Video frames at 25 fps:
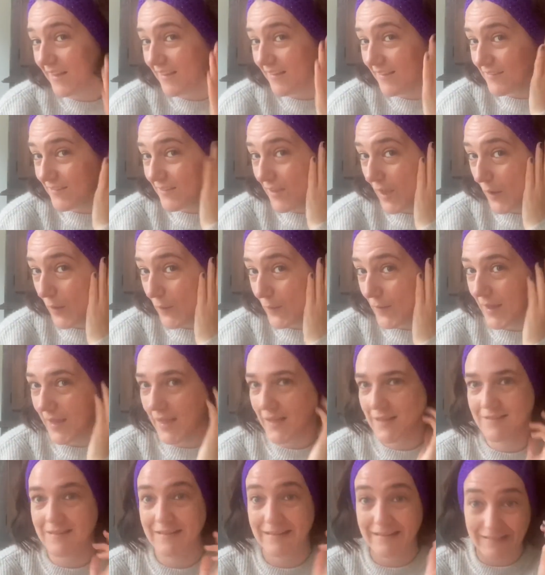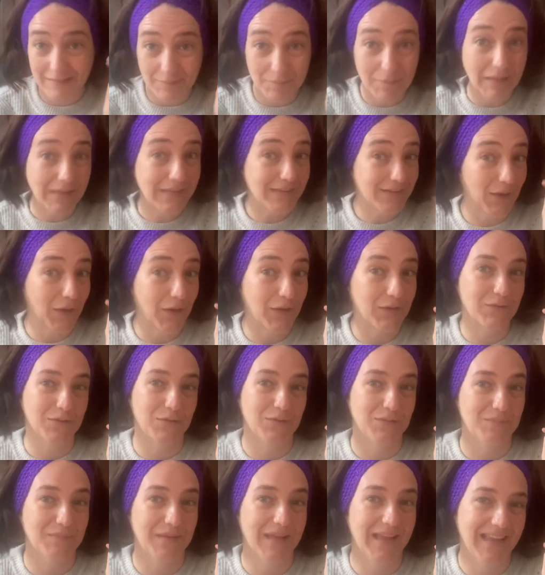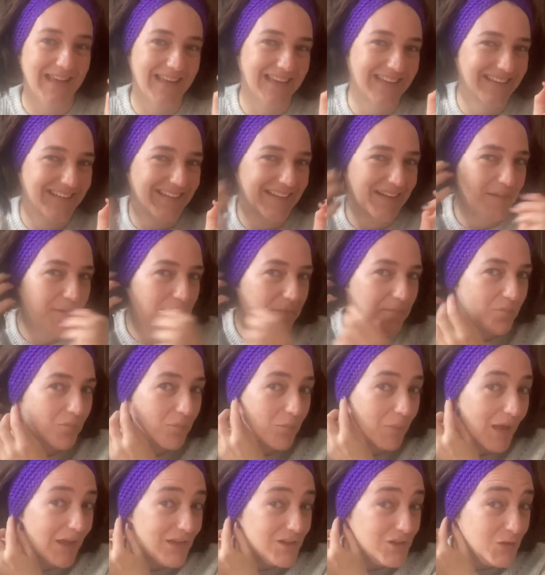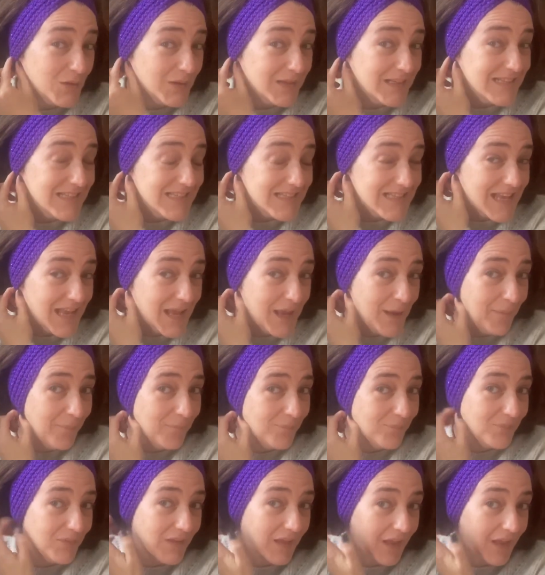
So it's a little bit tight on me, but as you can see, it